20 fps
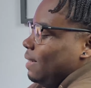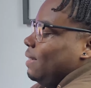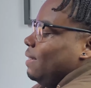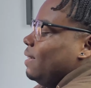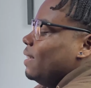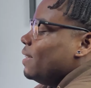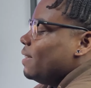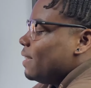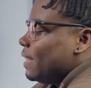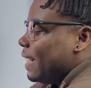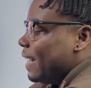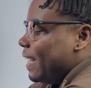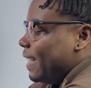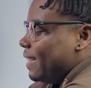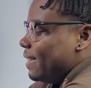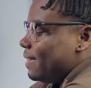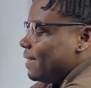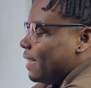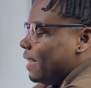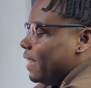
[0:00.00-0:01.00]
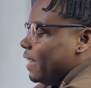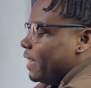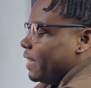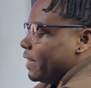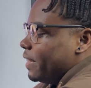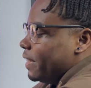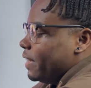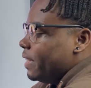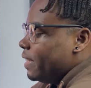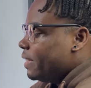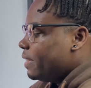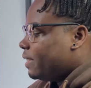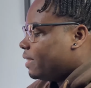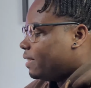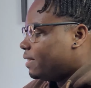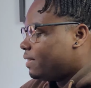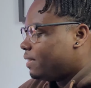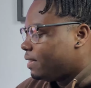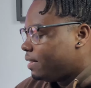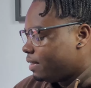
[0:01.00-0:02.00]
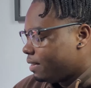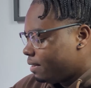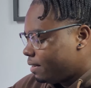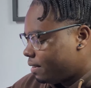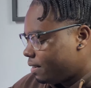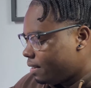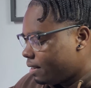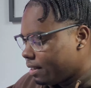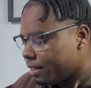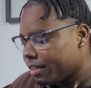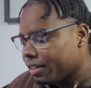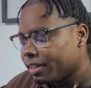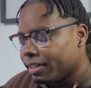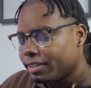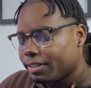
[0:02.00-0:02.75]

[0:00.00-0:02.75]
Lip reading: leather case here, as you can see here.